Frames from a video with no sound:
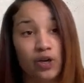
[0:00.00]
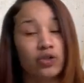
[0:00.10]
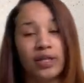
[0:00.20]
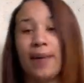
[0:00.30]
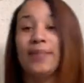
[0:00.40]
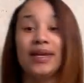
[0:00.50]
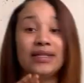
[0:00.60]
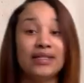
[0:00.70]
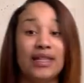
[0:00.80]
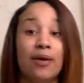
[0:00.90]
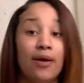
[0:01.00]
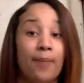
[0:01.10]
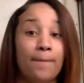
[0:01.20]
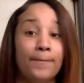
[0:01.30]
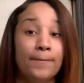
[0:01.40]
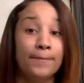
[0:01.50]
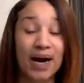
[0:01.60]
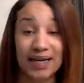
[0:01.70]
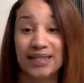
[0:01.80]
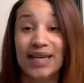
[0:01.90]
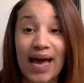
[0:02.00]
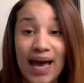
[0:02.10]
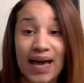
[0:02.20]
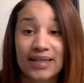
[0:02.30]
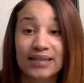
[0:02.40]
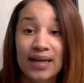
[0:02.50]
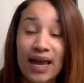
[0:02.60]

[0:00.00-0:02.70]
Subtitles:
so that means they're monetized.